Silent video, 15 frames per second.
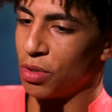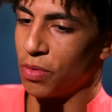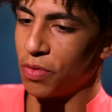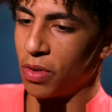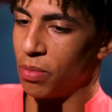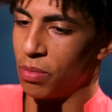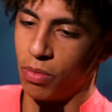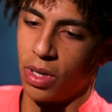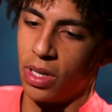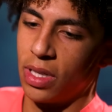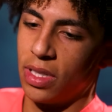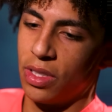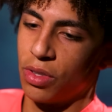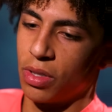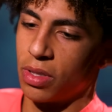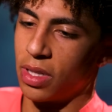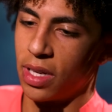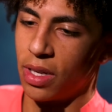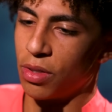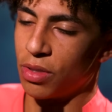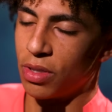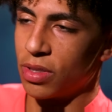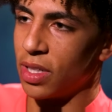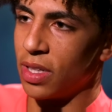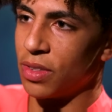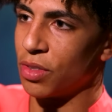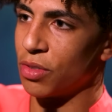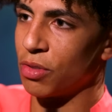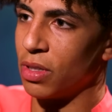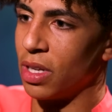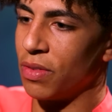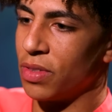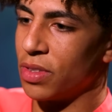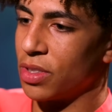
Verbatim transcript: from when he joined like under 10s, under 11s,